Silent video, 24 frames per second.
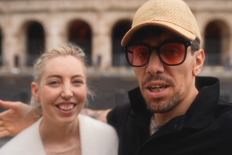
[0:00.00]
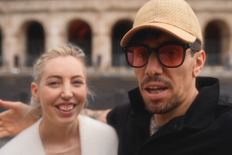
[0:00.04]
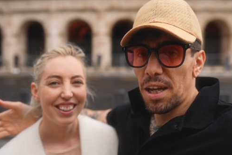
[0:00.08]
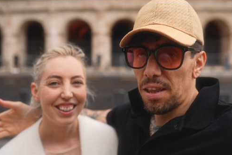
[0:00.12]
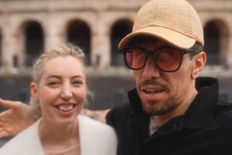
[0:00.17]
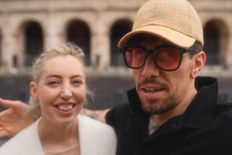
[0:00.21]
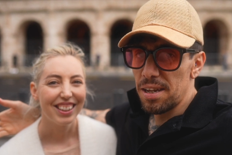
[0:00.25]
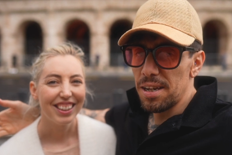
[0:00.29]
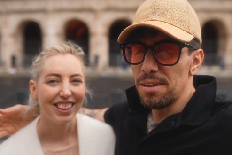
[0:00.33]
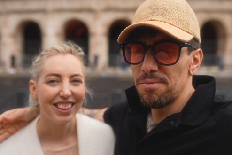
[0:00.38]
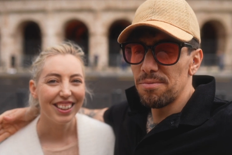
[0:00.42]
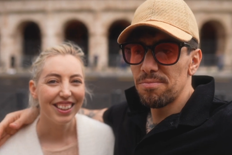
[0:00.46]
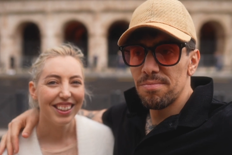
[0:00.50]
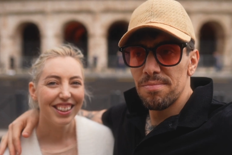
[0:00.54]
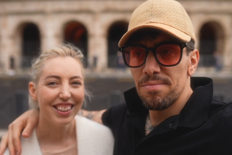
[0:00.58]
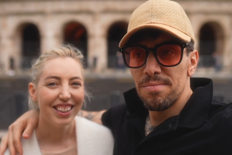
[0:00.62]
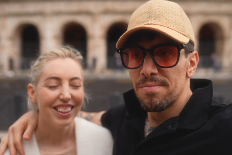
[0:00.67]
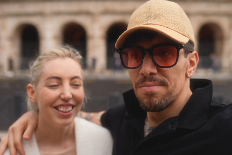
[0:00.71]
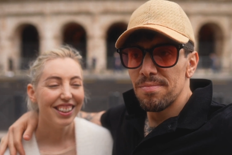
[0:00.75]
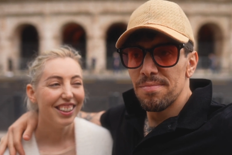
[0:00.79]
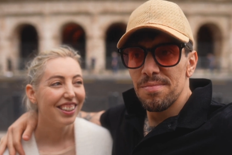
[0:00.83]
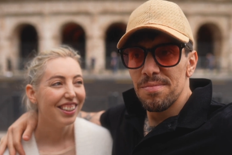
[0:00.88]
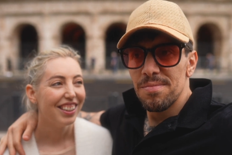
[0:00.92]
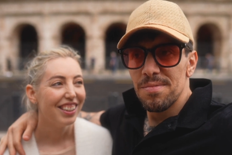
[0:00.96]
Speaker 1: other here.
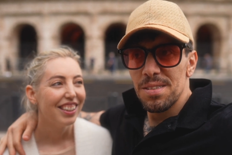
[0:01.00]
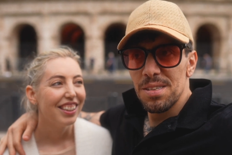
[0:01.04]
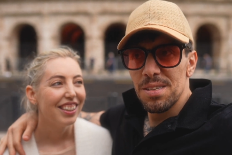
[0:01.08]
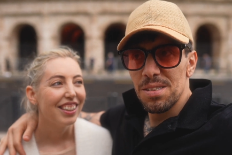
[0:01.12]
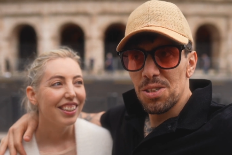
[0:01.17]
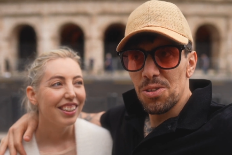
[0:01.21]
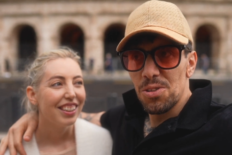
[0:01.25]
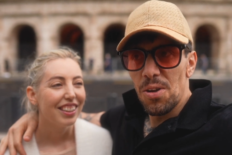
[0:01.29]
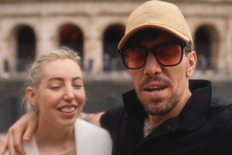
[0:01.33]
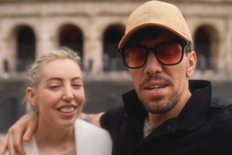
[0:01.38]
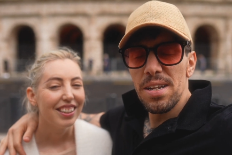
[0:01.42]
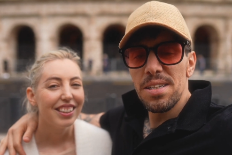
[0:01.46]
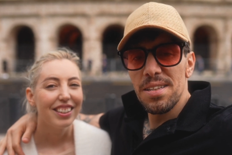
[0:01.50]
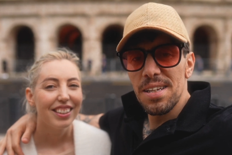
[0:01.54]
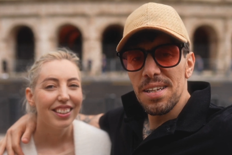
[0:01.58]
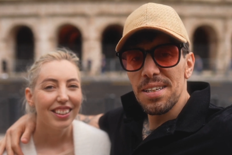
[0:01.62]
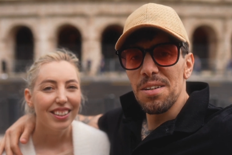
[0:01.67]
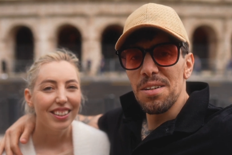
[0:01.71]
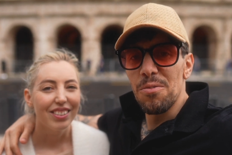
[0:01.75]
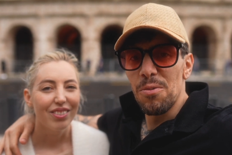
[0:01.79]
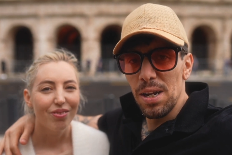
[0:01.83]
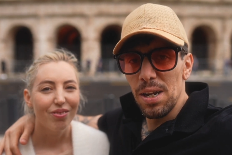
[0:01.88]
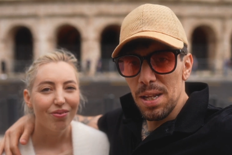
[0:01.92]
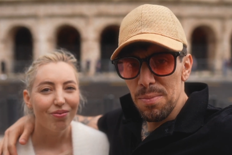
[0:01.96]
It's a strange
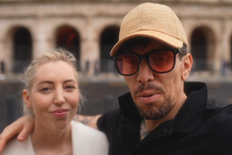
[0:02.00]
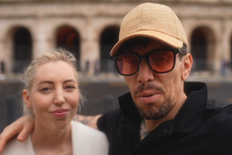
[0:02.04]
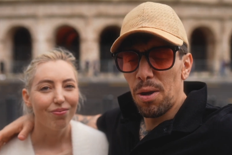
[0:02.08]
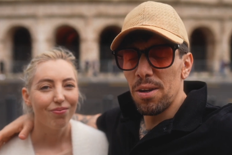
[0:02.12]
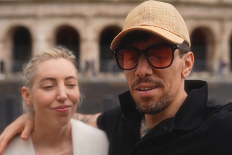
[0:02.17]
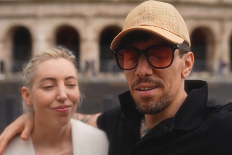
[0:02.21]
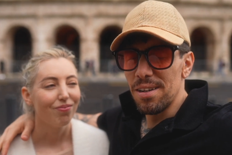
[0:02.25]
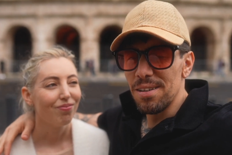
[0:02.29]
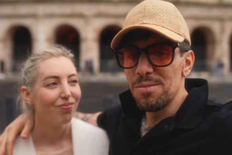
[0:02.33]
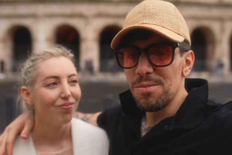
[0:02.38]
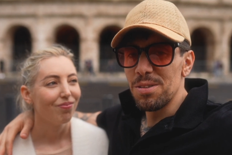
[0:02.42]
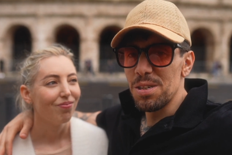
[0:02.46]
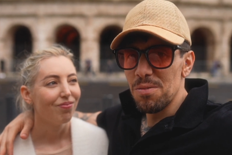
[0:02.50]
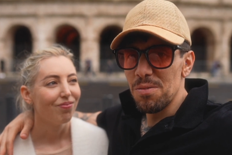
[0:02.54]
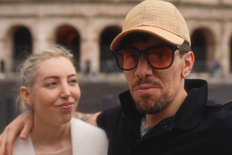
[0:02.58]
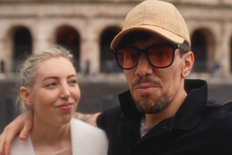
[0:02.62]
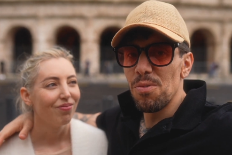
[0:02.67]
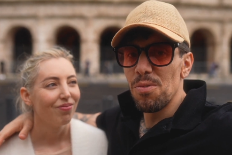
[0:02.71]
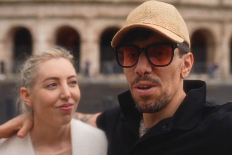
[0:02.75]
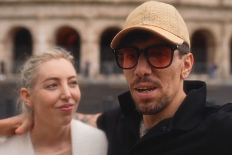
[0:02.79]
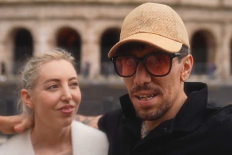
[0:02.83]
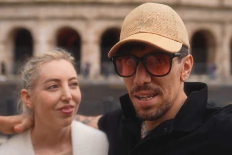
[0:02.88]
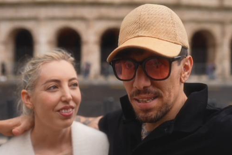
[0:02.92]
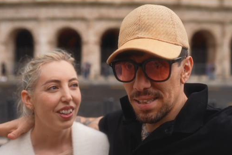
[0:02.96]
thing to really ponder when you
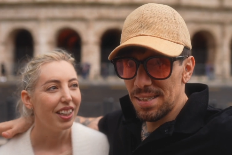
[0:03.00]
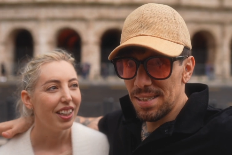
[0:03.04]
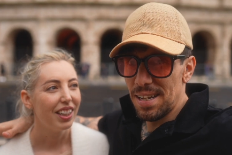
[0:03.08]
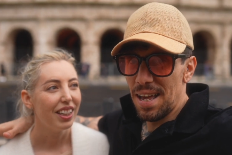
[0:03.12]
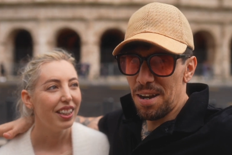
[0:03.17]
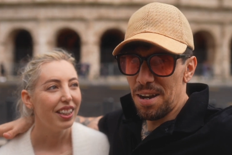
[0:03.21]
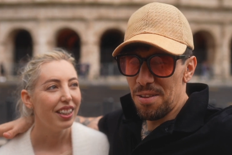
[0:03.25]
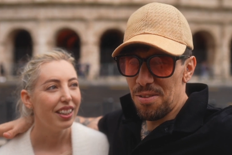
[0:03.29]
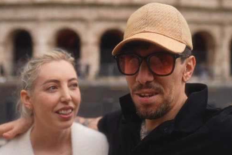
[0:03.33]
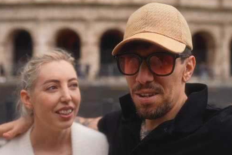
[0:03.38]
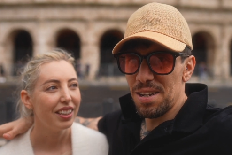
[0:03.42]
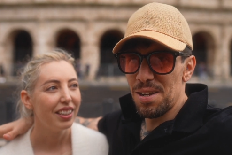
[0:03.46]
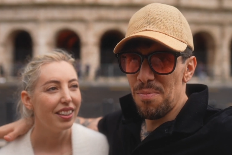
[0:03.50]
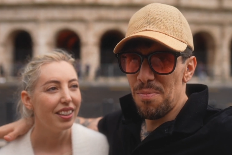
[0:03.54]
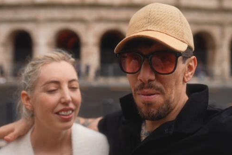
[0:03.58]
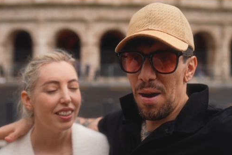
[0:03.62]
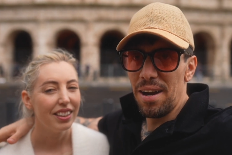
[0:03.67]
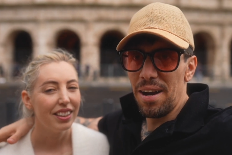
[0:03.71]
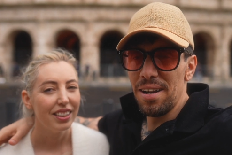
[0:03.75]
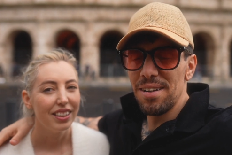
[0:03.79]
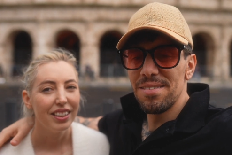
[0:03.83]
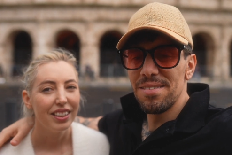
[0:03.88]
really sit down and think about it.